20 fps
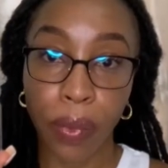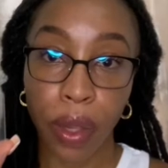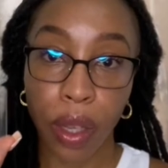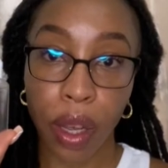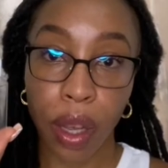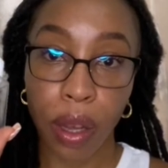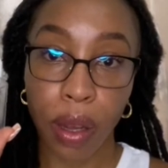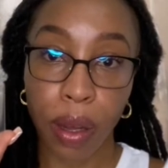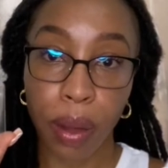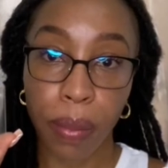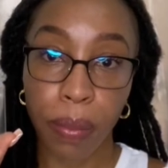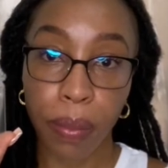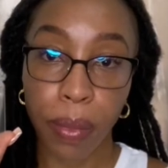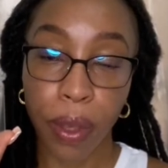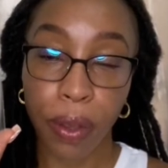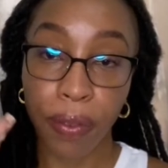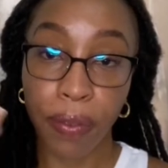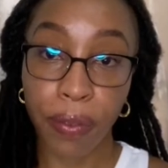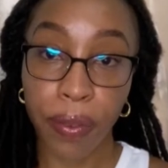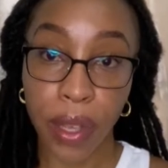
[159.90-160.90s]
um,
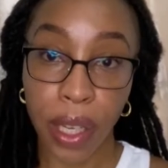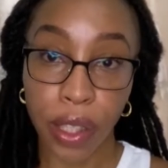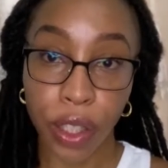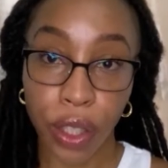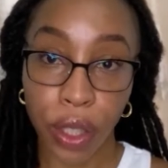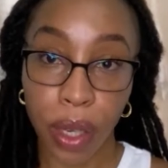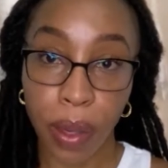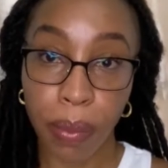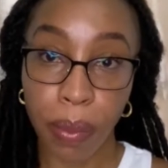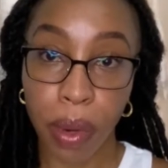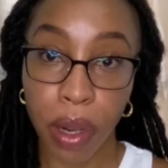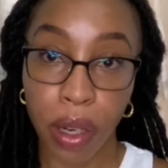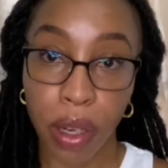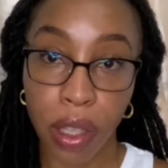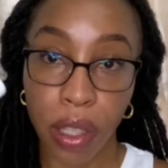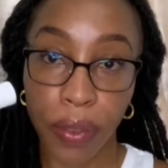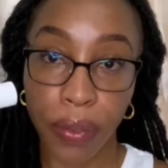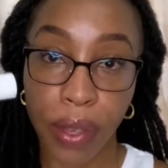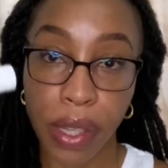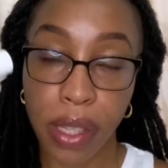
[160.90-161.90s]
your facial
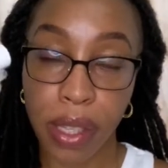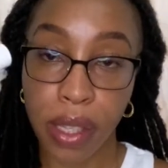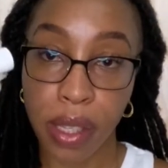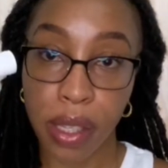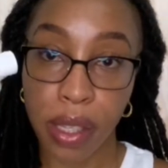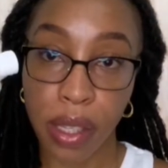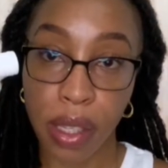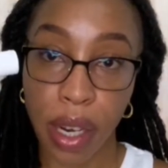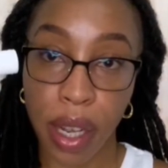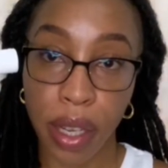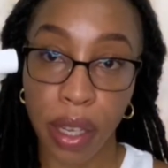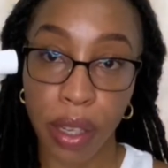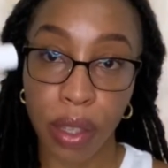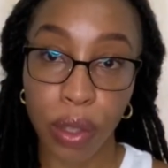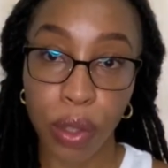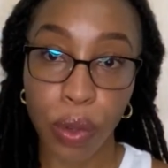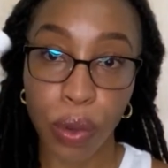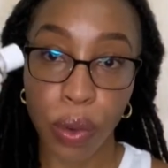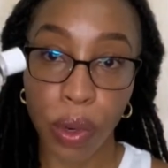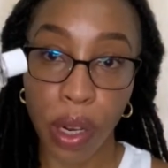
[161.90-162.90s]
products for instance like your
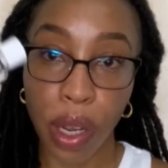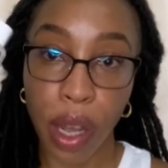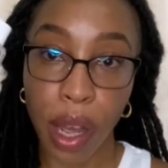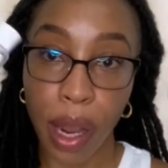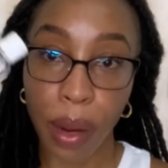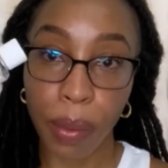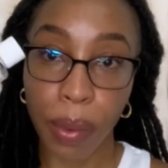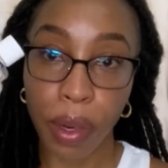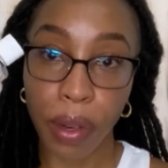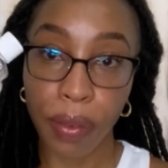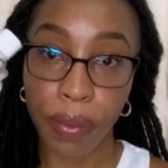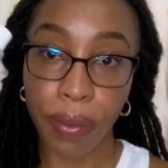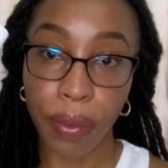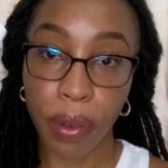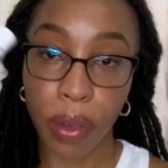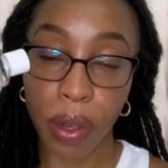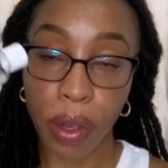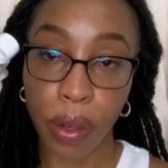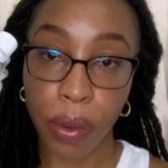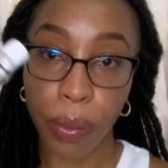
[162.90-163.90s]
toner i would have
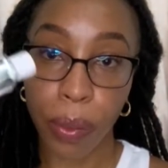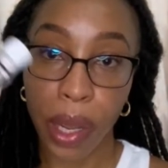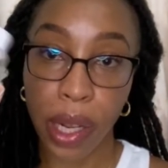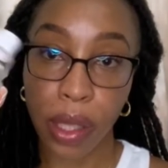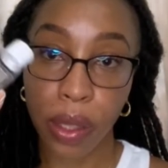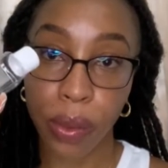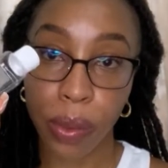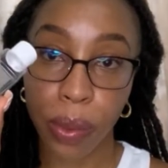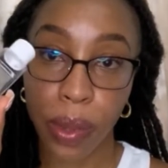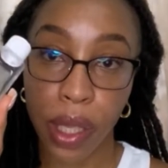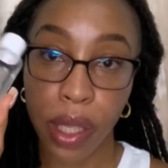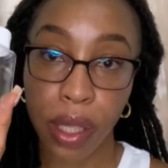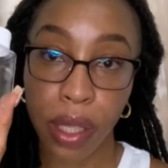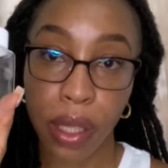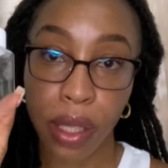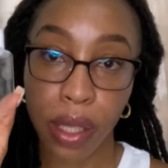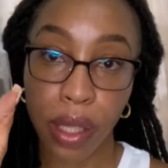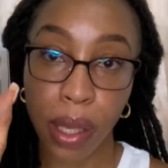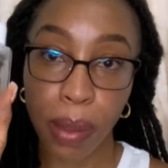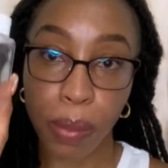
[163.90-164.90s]
went with
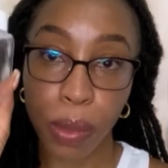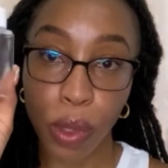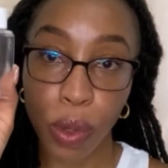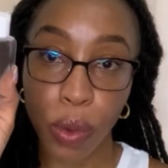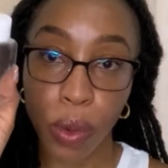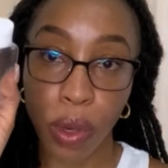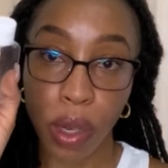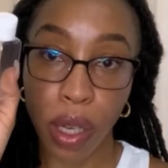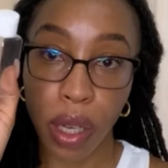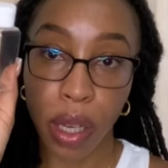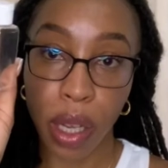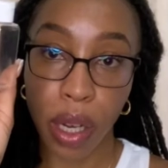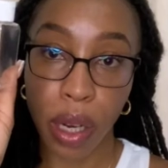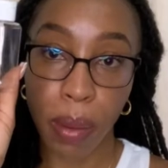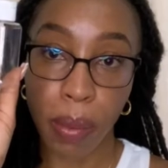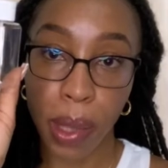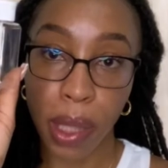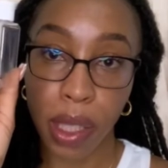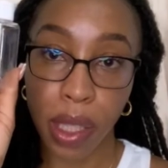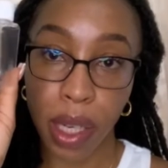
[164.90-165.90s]
some toner in a
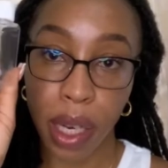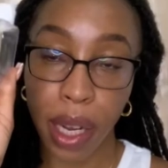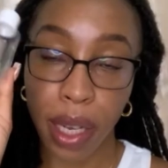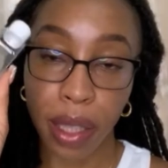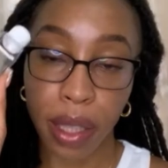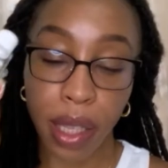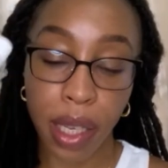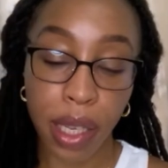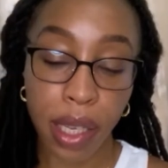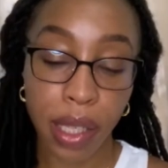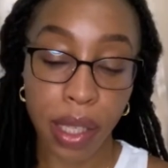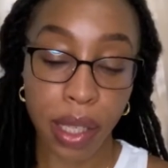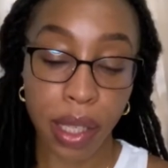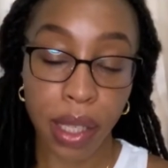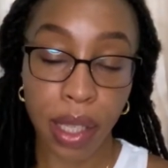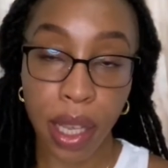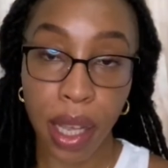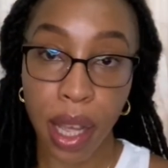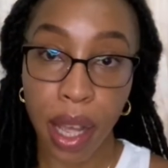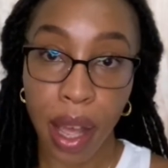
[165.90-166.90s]
bottle like this
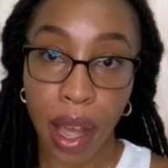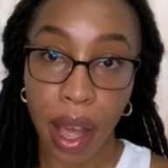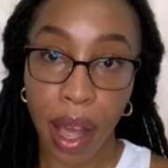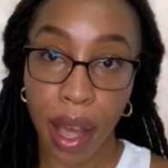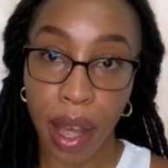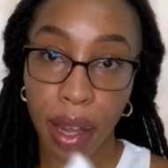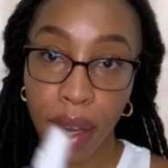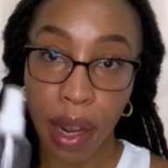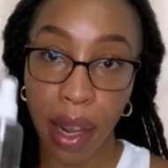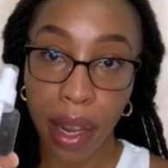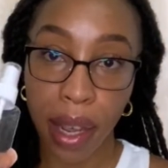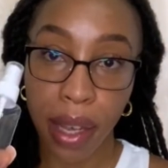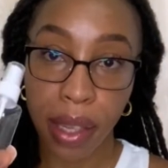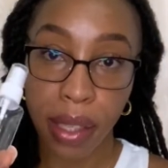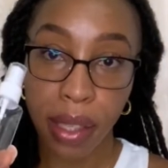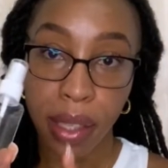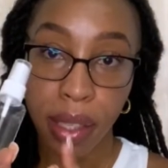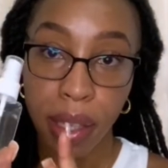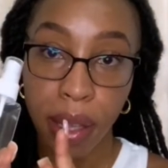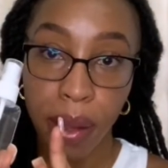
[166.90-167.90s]
and i had
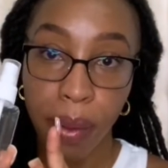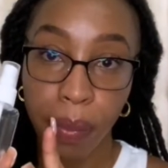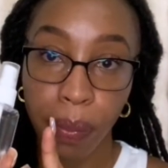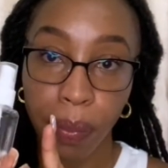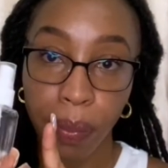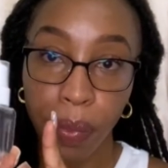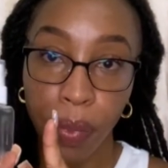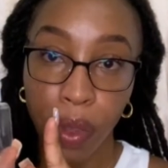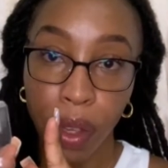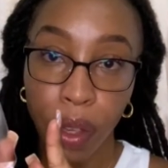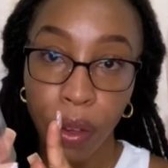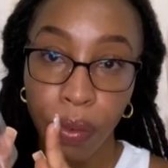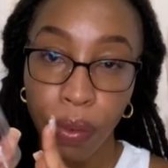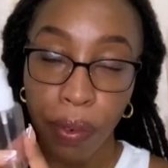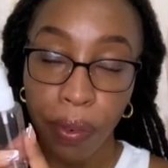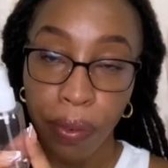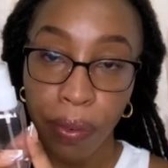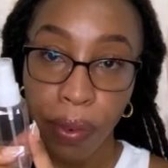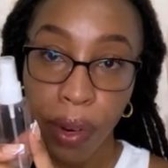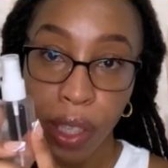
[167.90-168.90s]
some
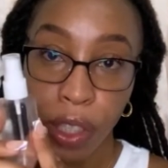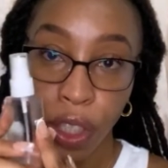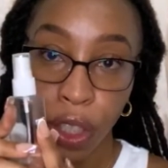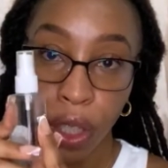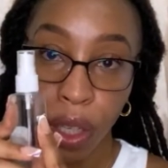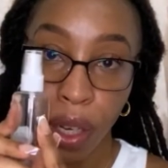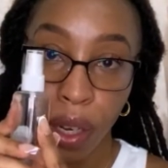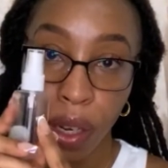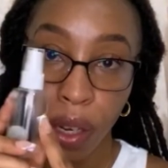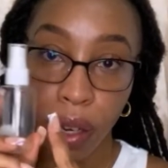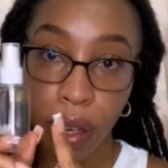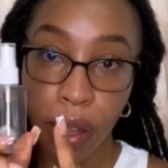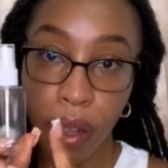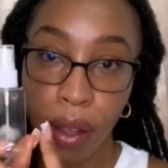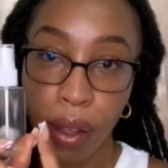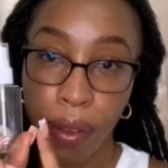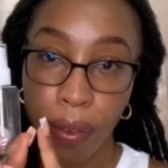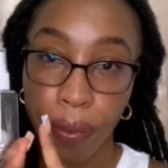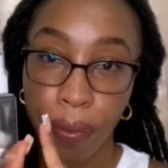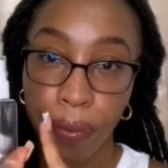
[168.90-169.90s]
refreshing
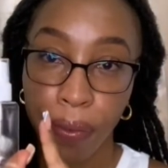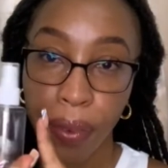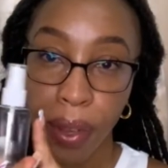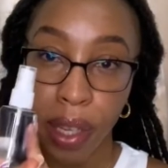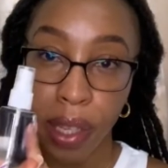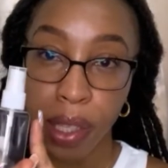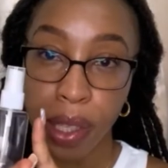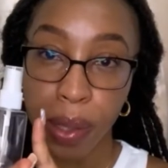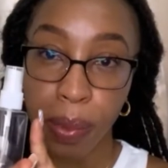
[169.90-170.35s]
face